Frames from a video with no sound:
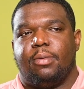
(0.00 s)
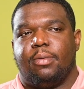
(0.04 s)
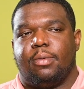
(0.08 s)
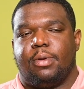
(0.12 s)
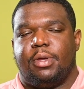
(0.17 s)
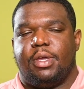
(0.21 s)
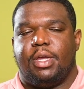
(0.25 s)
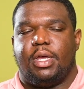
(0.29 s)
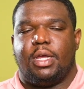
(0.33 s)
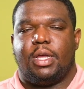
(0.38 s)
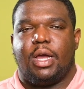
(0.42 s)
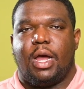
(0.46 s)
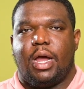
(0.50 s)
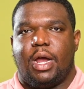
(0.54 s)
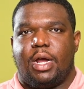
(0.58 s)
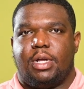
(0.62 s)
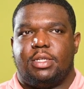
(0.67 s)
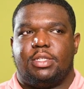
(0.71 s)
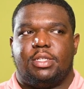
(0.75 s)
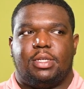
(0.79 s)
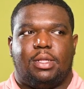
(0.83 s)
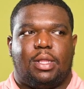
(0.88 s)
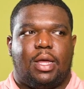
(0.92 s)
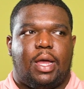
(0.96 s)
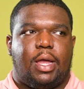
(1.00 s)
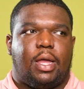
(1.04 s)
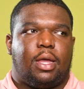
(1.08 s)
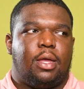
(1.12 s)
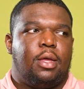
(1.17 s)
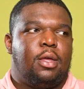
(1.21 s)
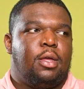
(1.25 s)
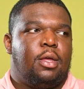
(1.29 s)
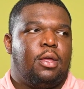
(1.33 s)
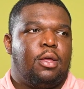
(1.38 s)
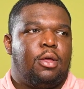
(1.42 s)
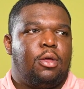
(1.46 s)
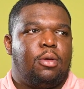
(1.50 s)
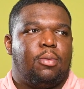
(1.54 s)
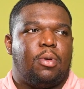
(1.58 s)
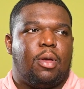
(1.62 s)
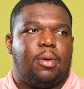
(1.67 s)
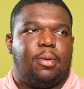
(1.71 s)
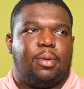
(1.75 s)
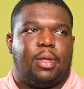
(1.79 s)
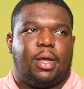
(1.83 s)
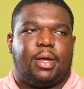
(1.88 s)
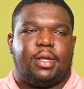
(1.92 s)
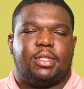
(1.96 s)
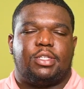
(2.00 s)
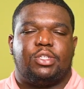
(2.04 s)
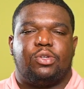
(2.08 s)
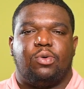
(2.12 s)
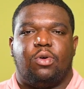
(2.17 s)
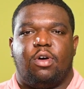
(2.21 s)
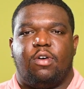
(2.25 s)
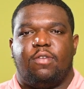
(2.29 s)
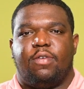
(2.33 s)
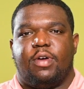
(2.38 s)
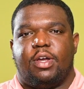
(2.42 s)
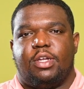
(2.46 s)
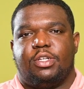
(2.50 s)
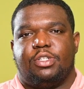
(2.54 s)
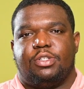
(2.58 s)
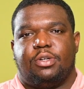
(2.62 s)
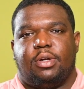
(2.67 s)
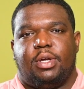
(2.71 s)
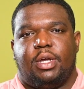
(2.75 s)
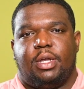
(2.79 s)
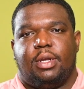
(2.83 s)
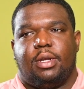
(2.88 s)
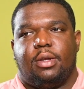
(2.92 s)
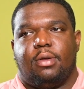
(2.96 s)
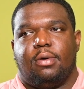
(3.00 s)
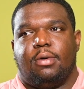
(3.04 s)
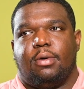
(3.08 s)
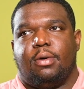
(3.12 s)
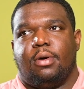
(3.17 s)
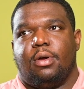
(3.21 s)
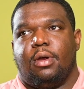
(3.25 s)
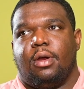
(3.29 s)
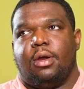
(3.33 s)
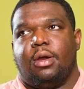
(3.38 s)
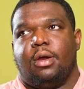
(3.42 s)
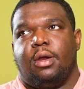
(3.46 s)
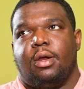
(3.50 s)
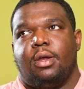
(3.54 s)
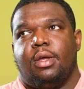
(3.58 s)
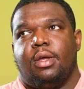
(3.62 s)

When you get higher to maybe a 1200 or